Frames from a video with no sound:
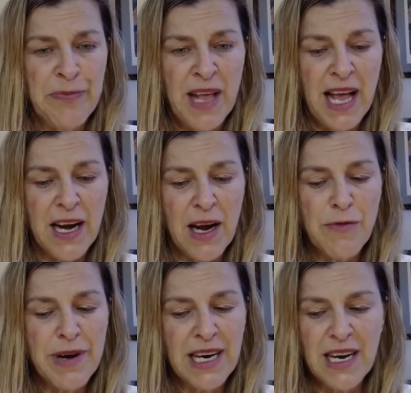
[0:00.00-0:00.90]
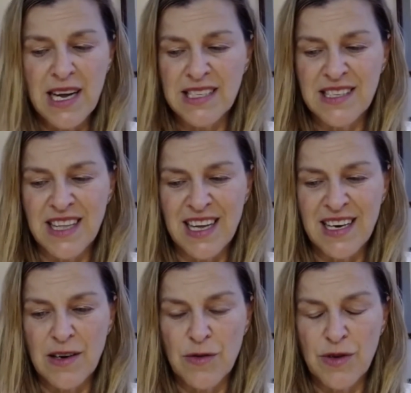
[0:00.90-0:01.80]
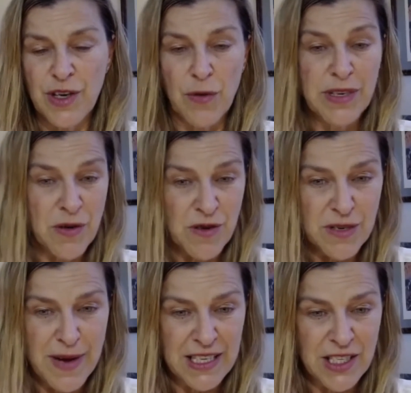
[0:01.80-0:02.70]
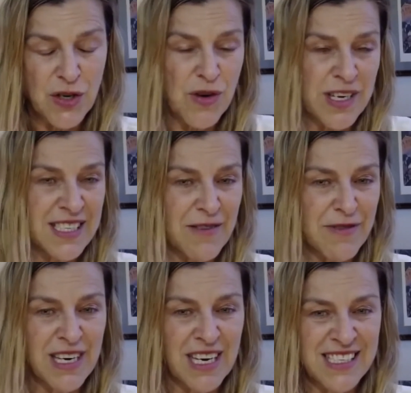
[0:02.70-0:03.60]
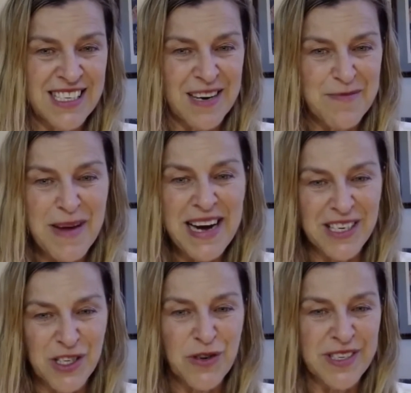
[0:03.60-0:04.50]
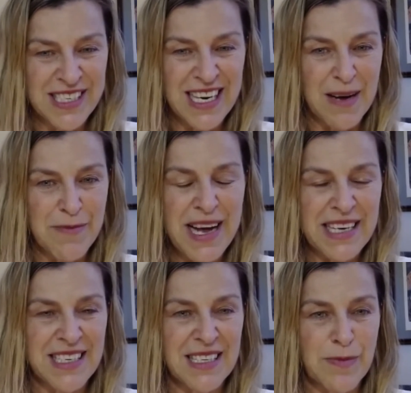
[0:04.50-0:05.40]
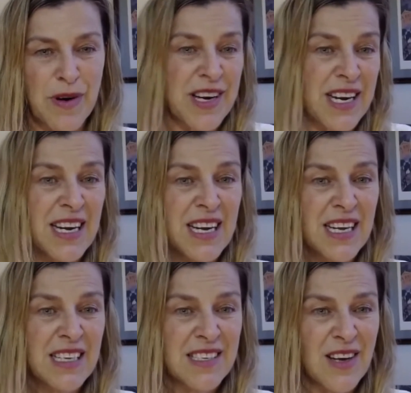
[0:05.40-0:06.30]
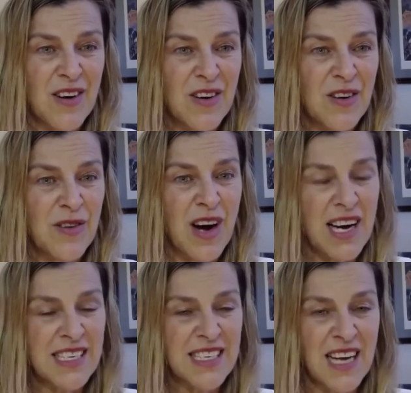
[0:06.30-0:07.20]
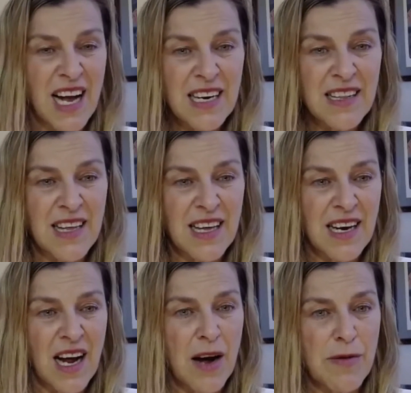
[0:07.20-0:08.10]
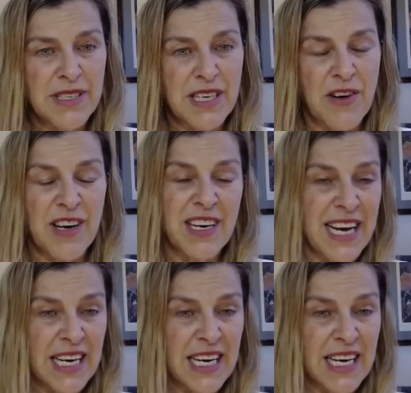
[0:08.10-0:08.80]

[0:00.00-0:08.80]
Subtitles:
And I realized that, you know, we talked about choice. I realized that I'd made a choice to come back to this body. So I decided that I was going to let